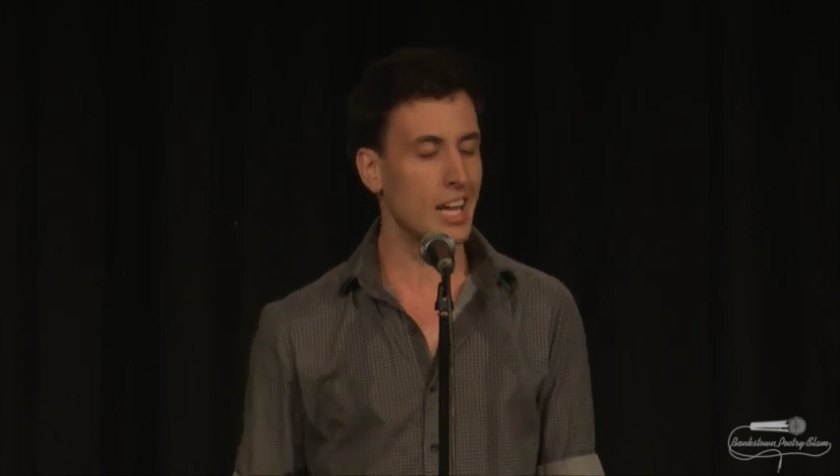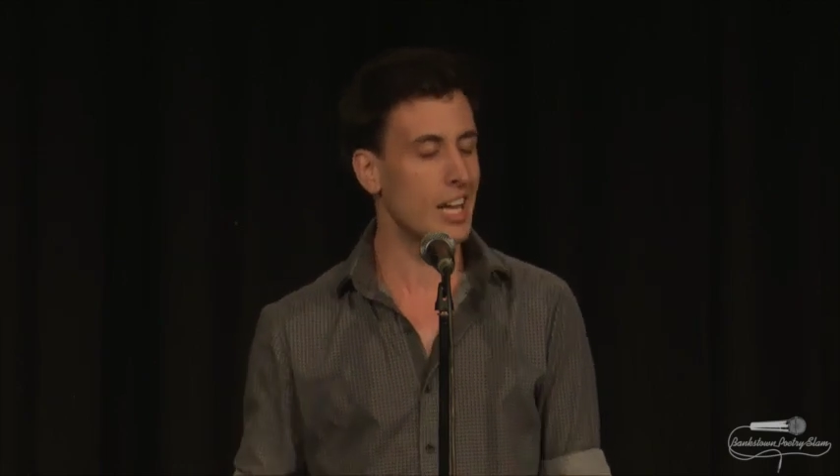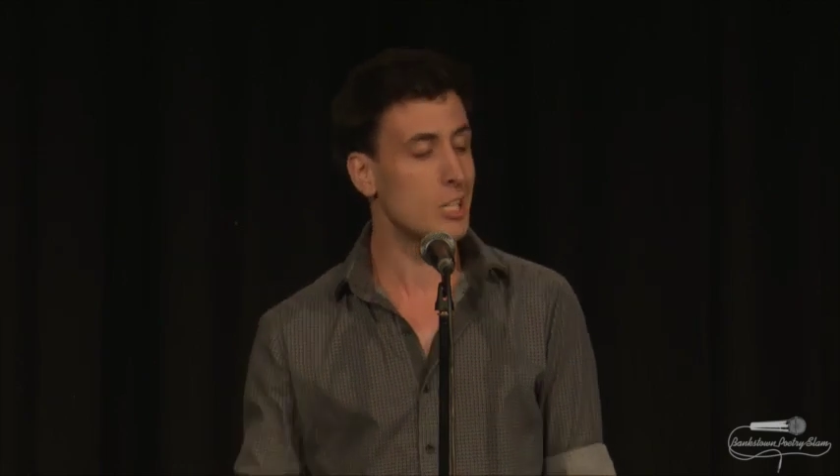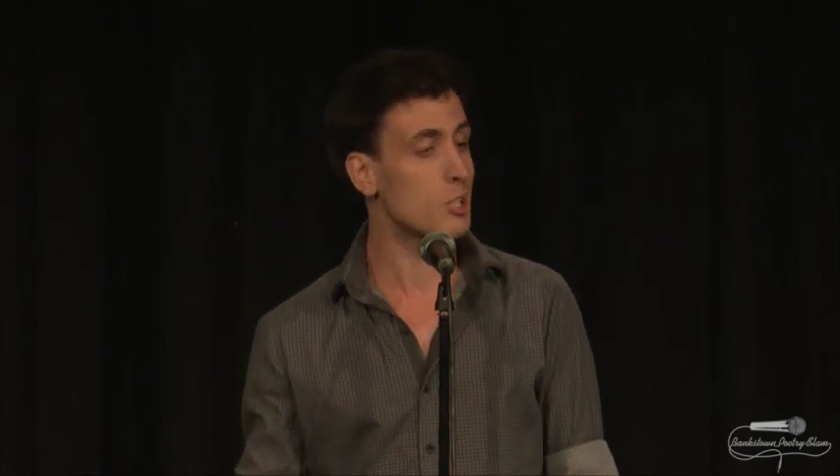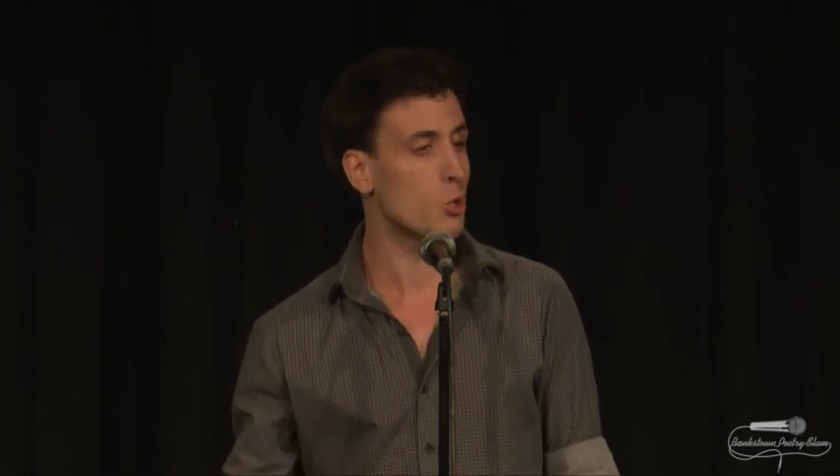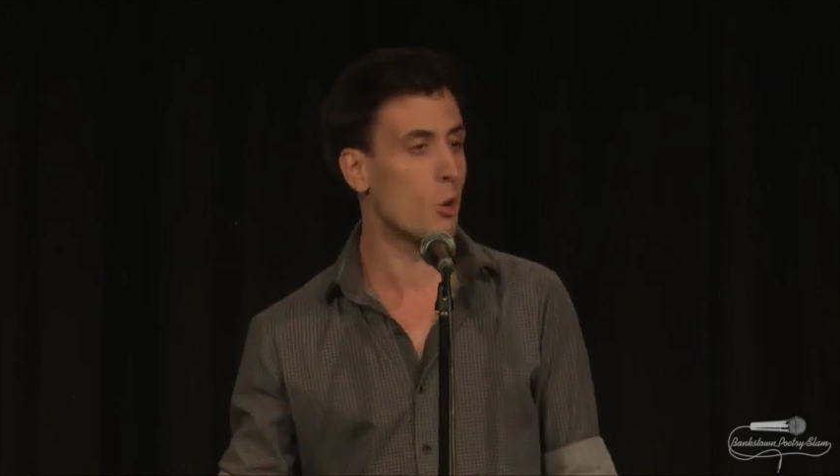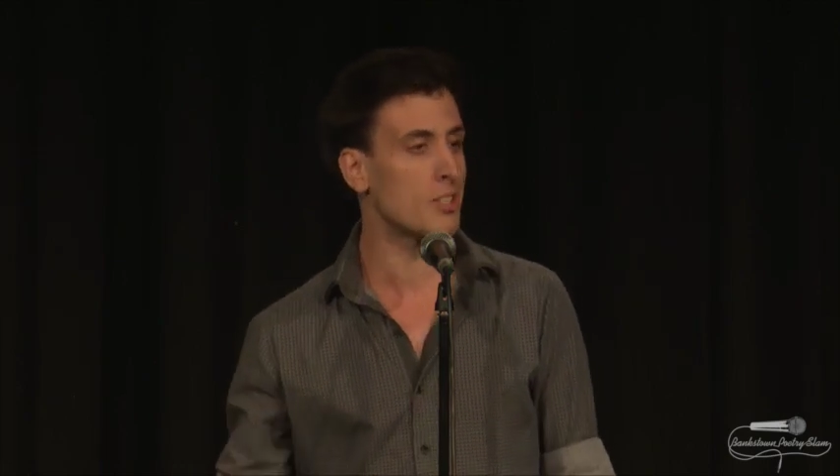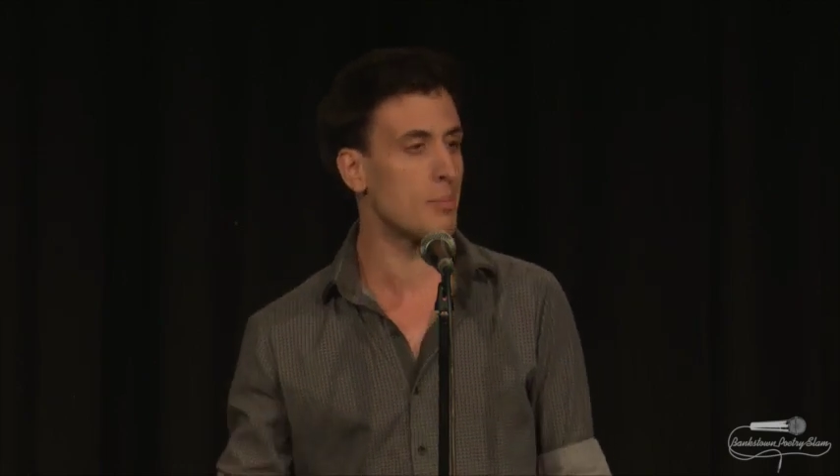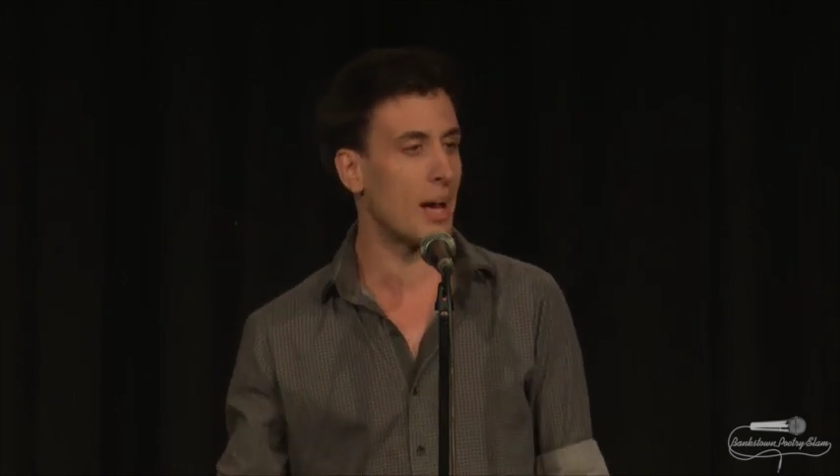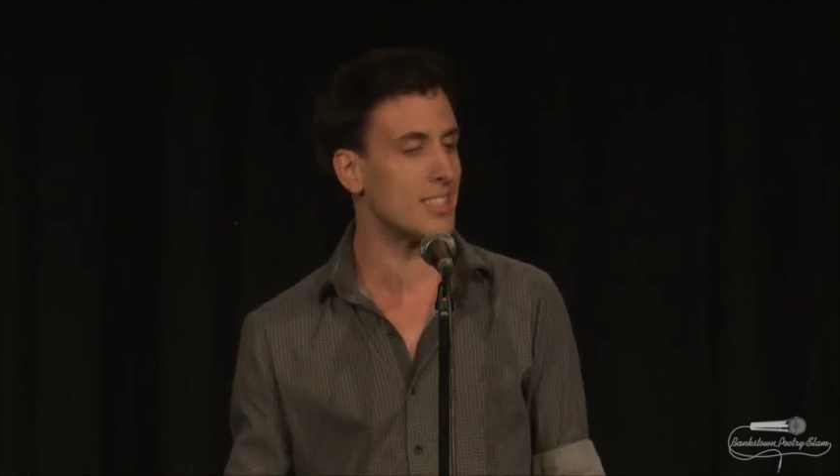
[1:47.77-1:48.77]
and he just
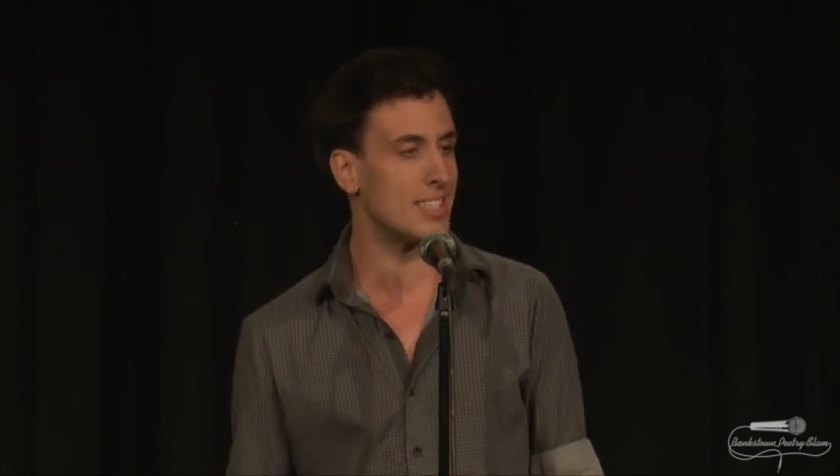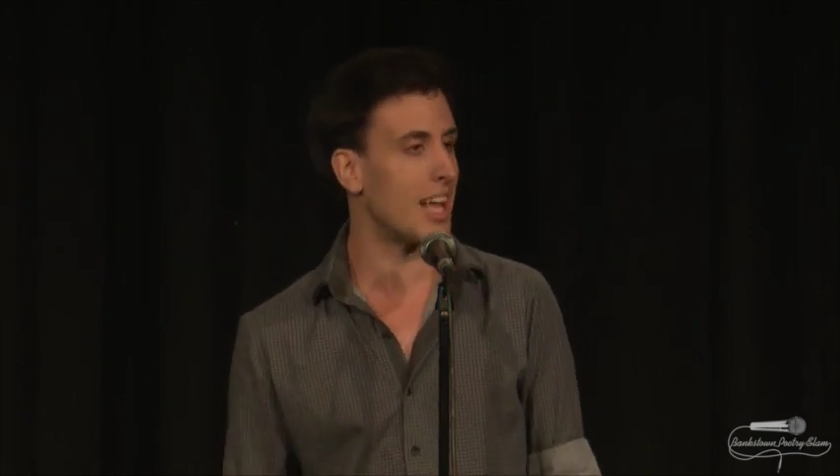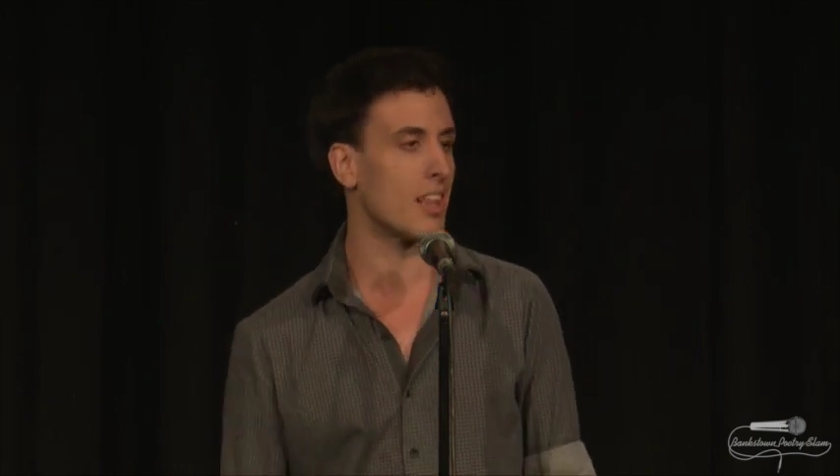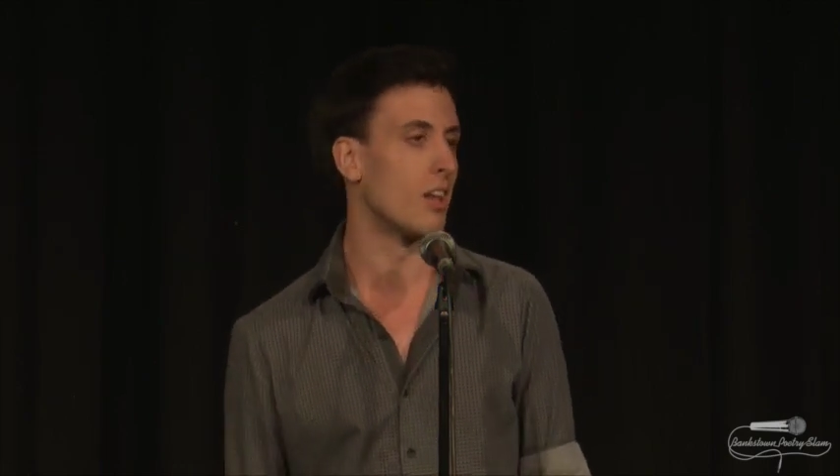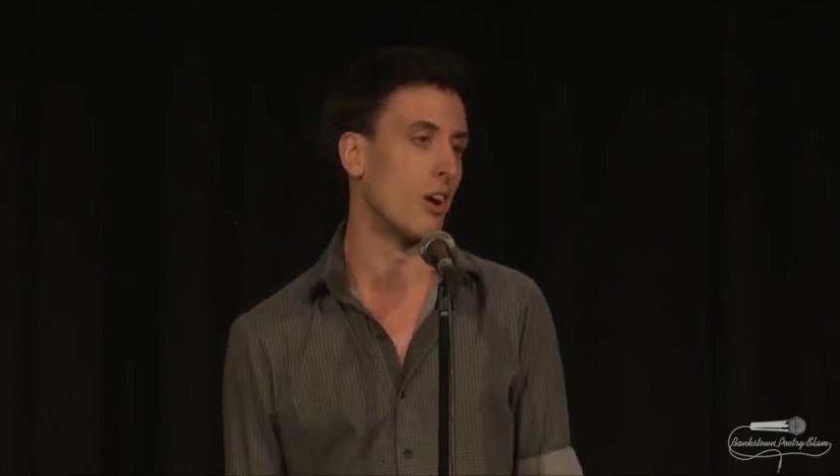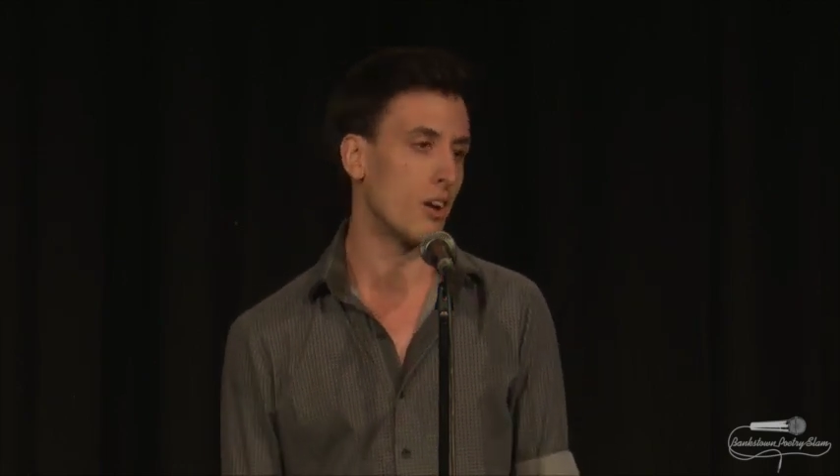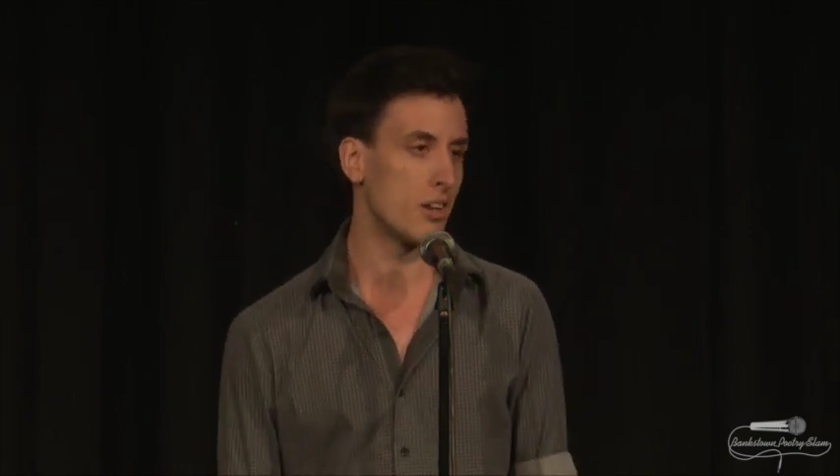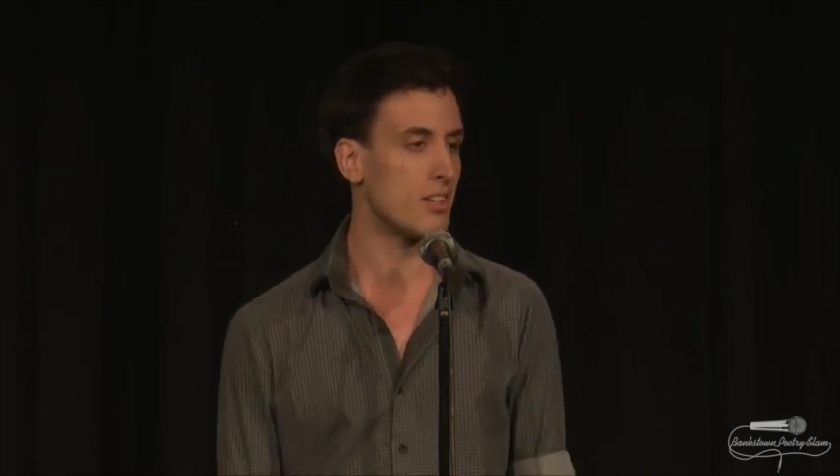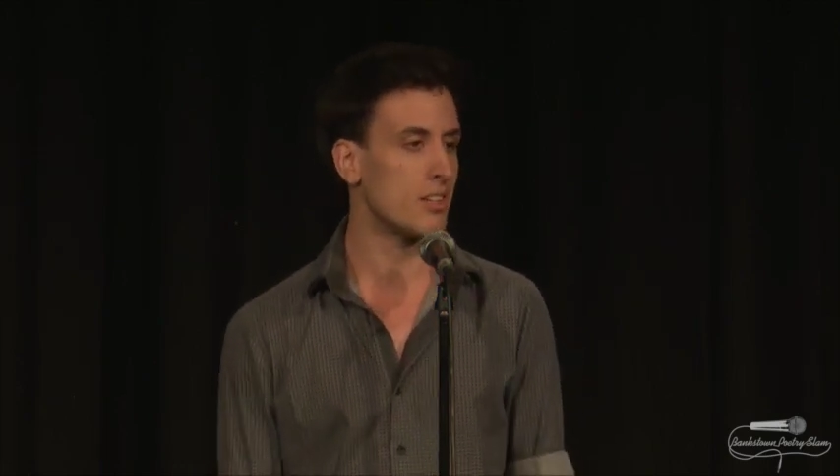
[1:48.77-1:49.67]
talks about death a lot.